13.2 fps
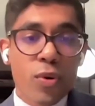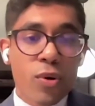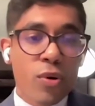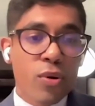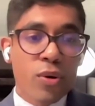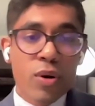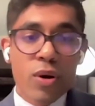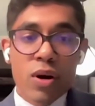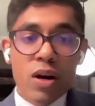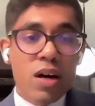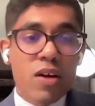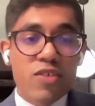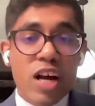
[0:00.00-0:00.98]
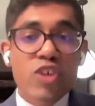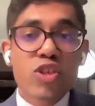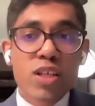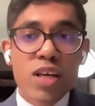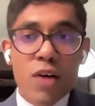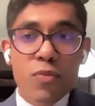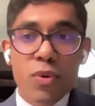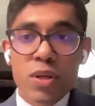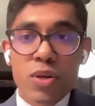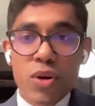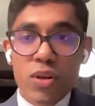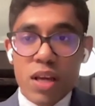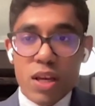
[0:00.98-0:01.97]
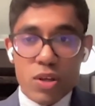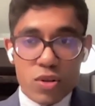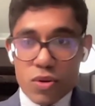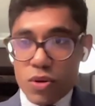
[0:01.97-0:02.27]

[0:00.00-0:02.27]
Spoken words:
or Russia wouldn't know that